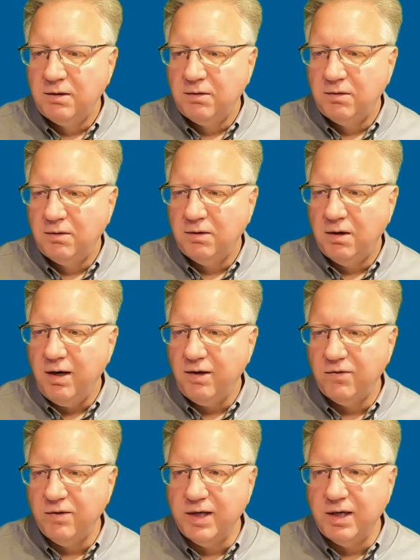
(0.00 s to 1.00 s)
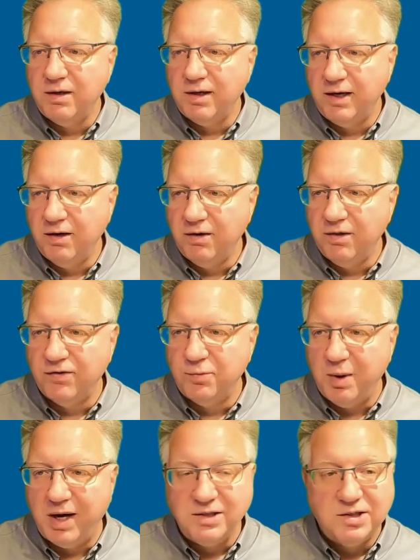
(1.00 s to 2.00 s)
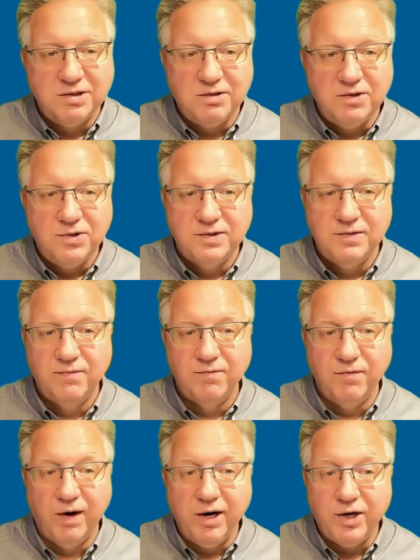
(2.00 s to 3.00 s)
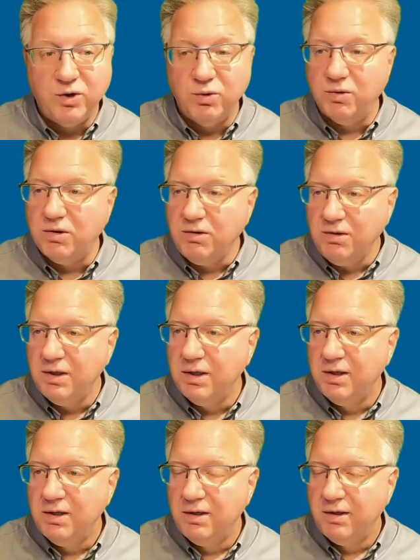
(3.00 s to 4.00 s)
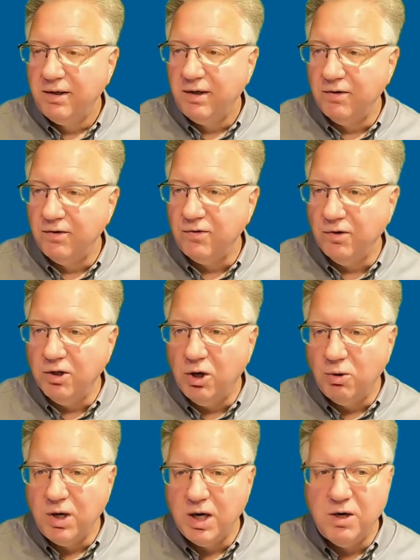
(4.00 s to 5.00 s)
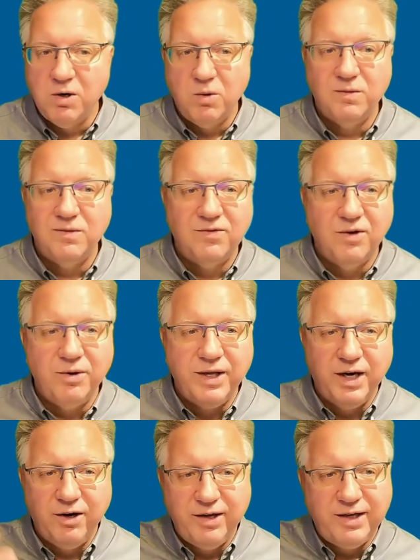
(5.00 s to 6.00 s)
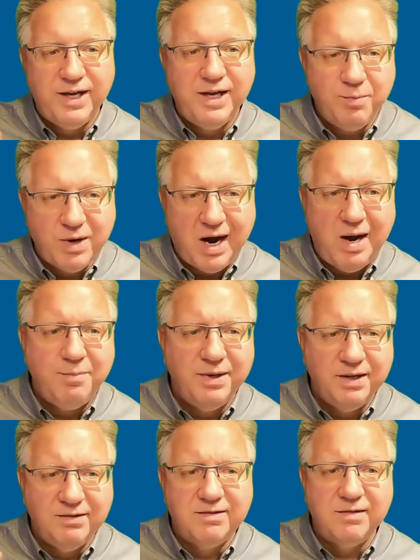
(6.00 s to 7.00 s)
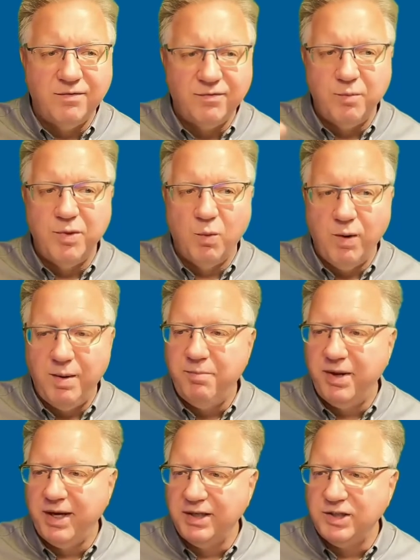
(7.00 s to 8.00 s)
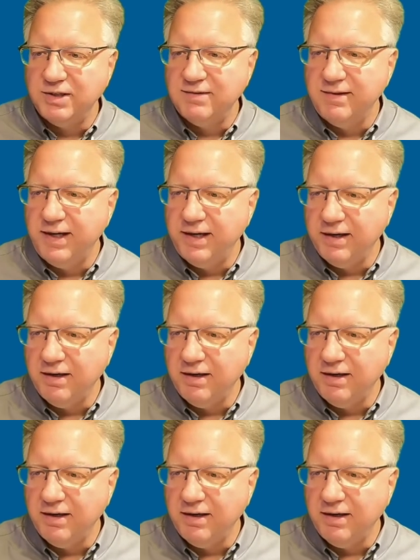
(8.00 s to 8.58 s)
All right, so here are the sponsors. Very cool. Here's the logo. So, you keep copying stuff from the web page as needed,